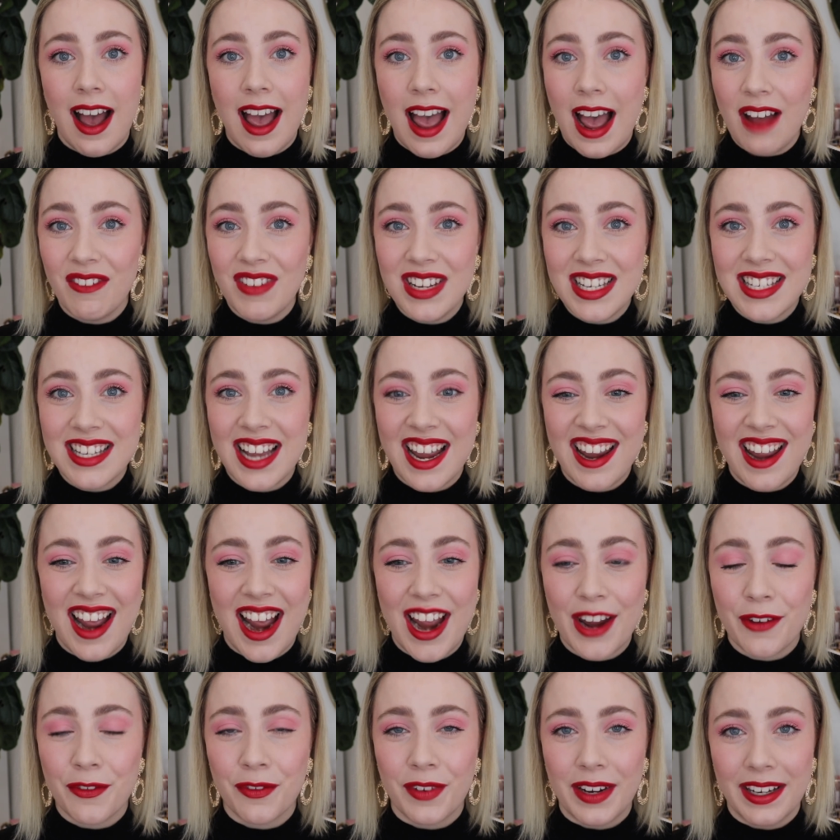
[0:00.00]
I have to say
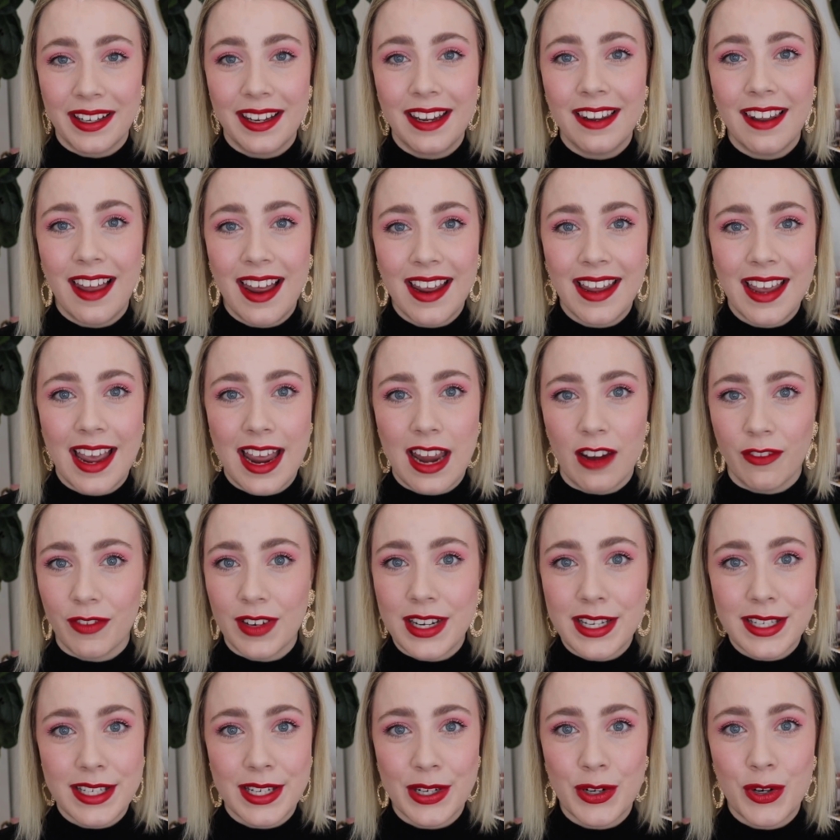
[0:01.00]
I really like
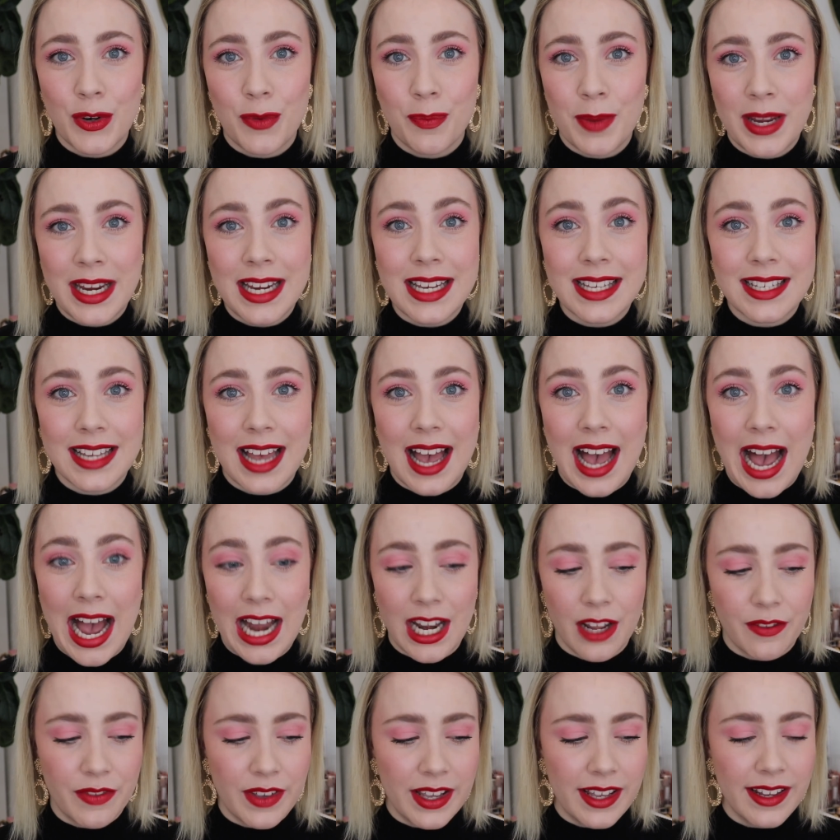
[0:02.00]
every single piece
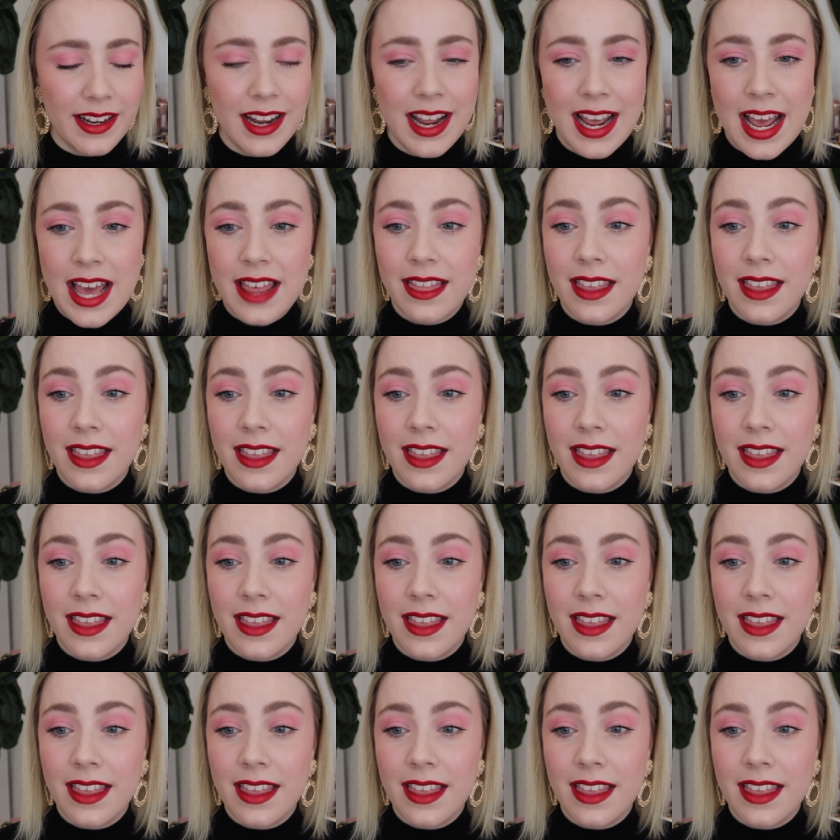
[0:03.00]
out of it.